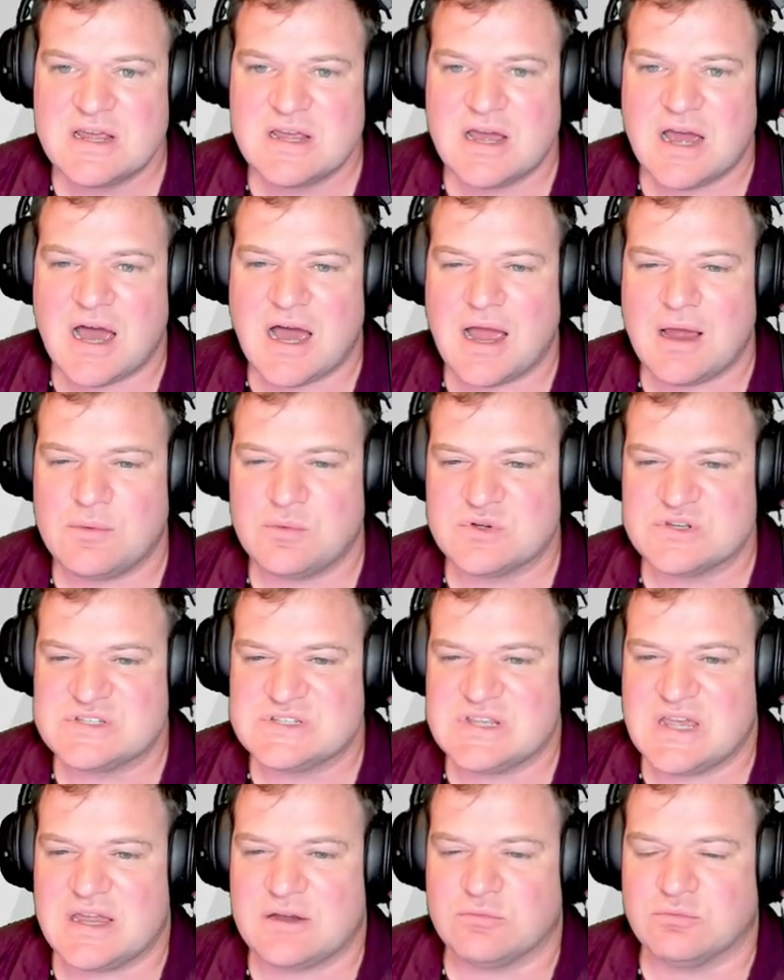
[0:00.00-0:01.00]
I was
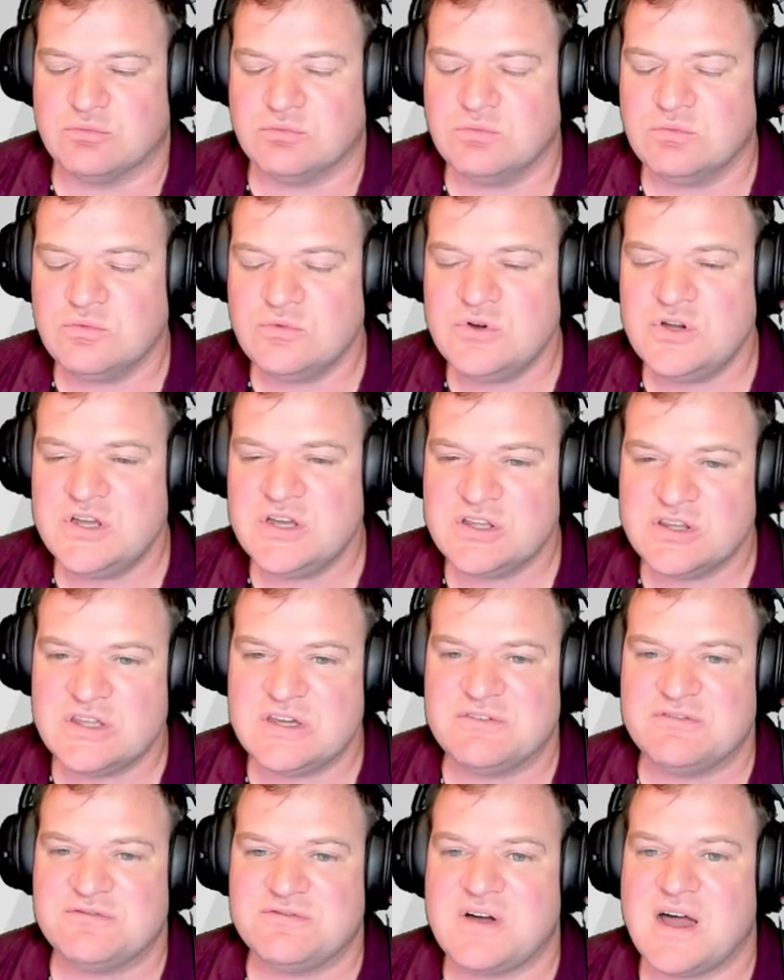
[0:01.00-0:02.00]
like
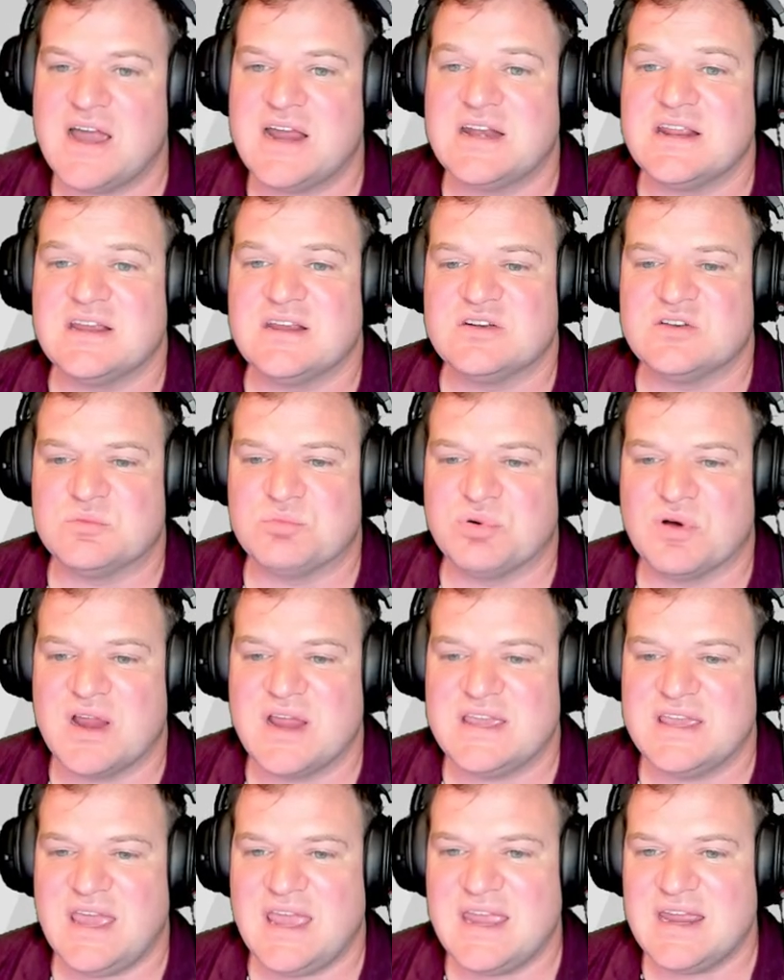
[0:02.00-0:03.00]
really fighting to
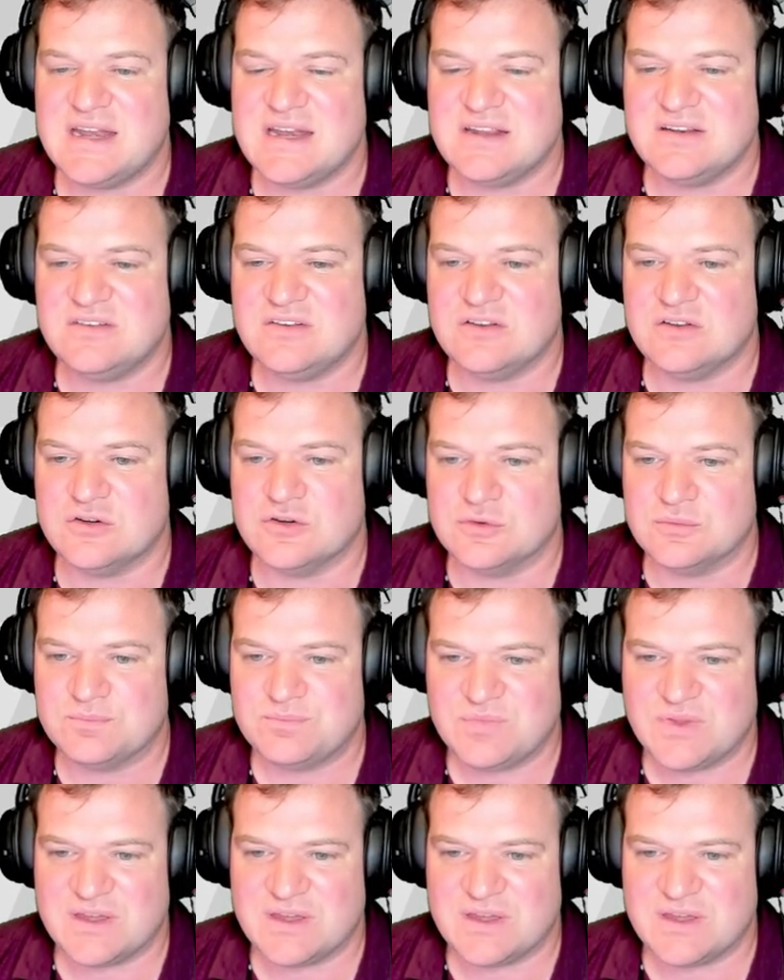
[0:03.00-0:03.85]
break 82.